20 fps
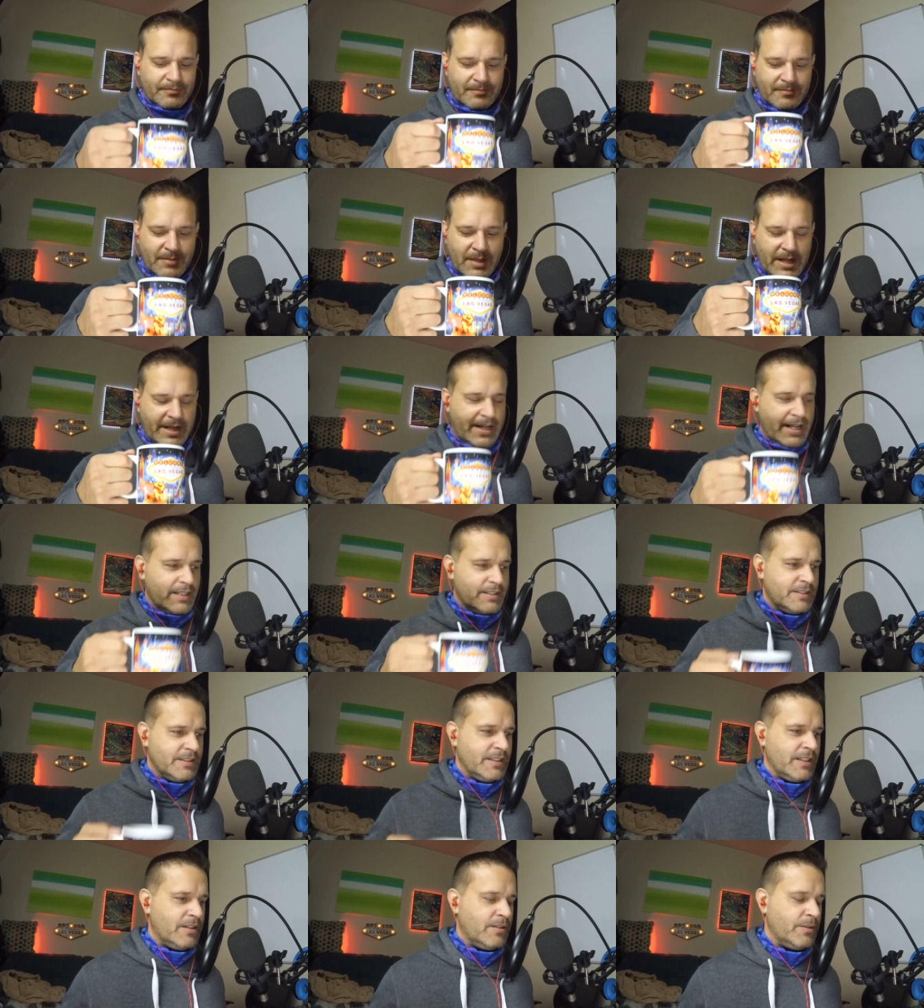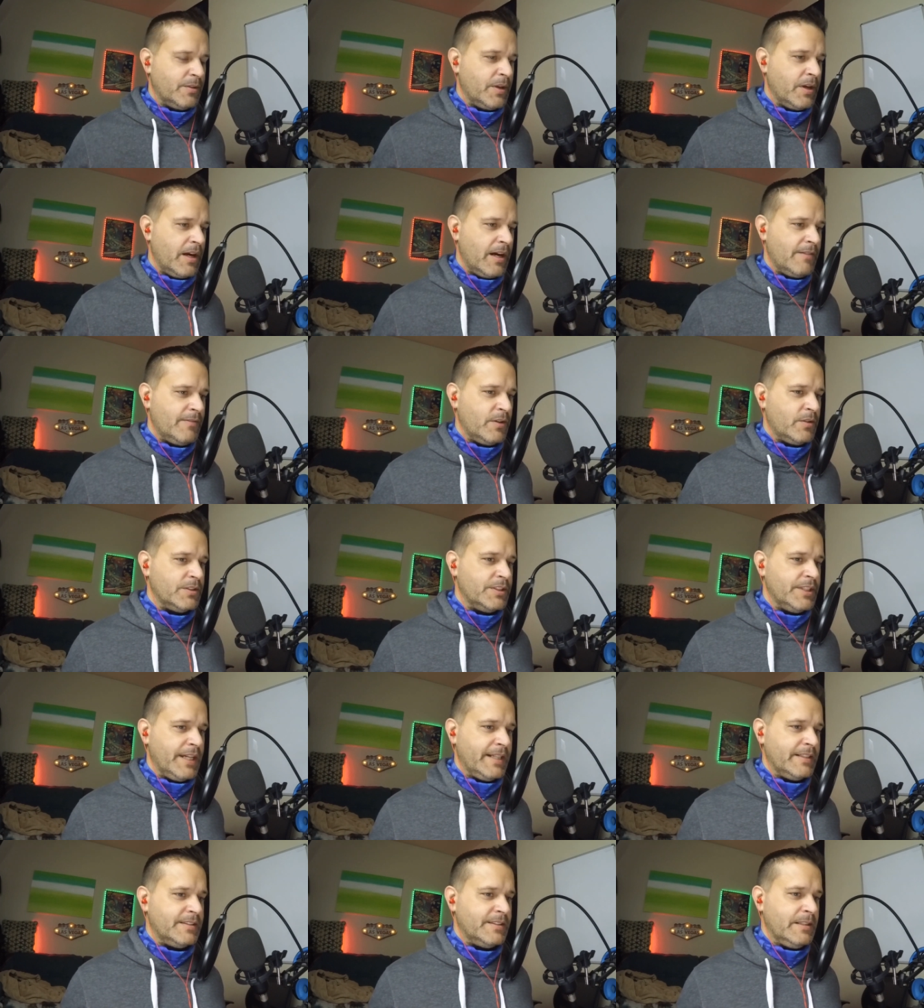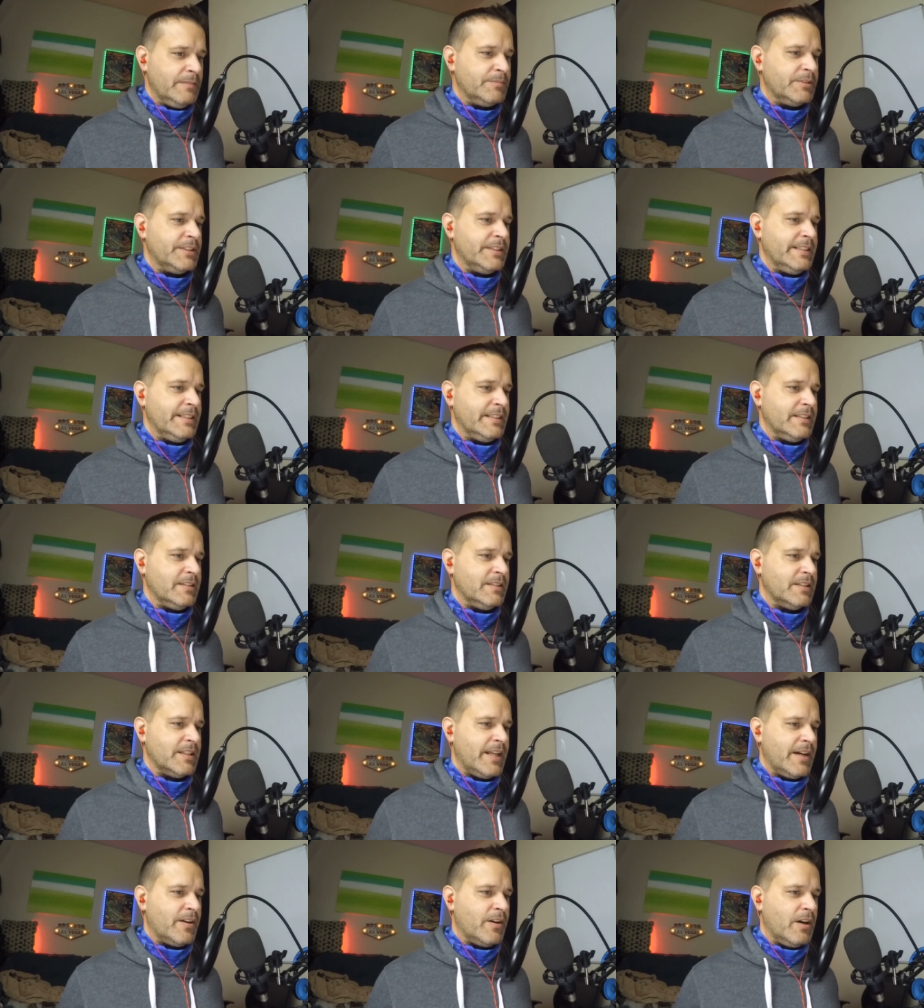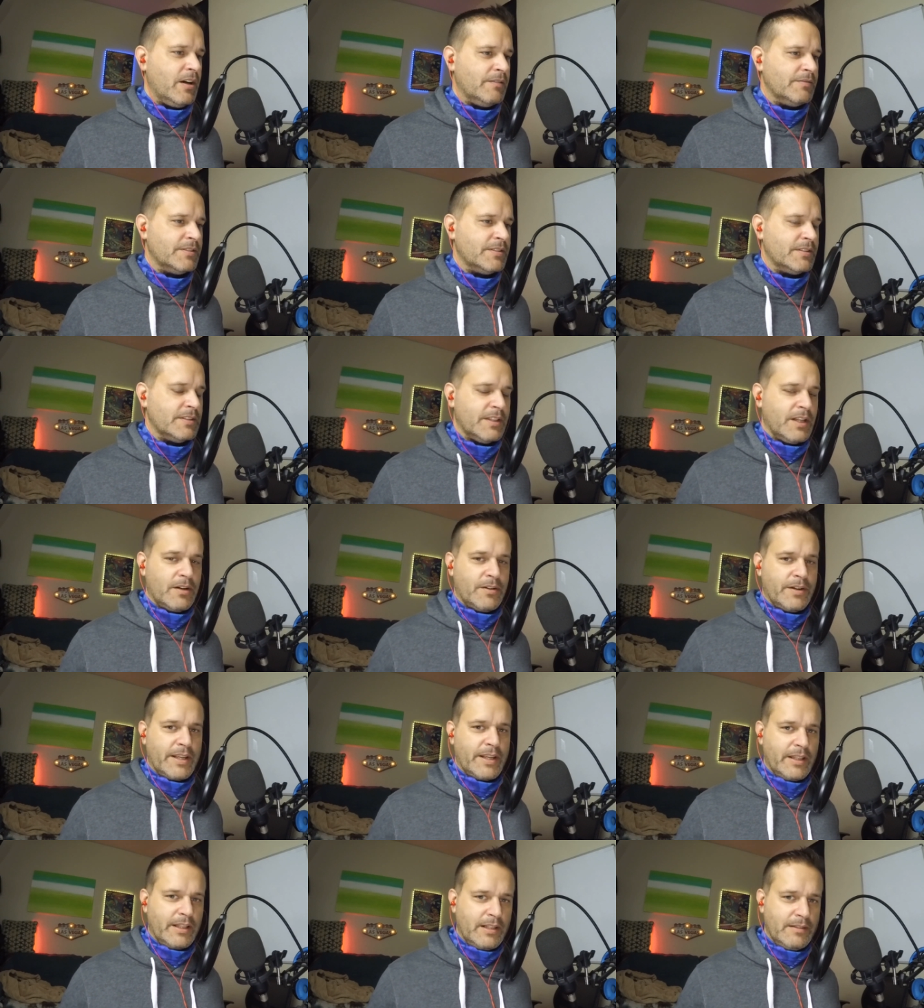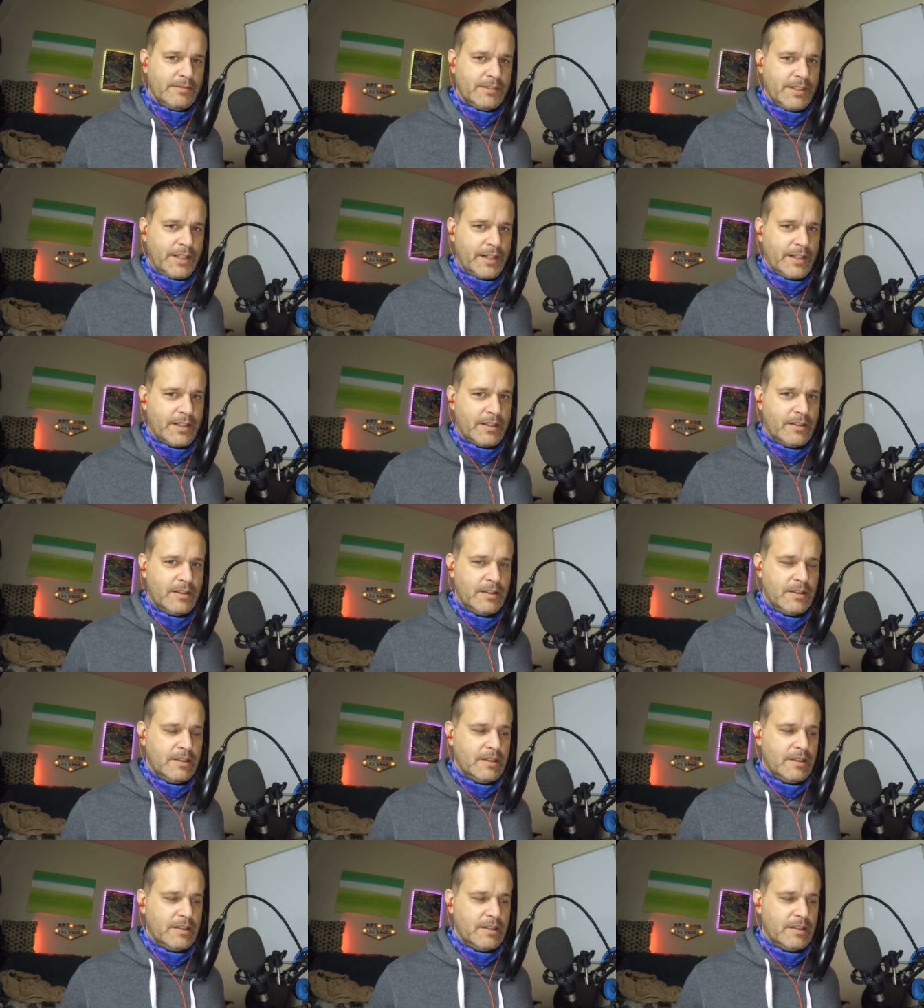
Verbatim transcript: but I guess, you know, you have OJ Simpson that golfs, you know, he lives here.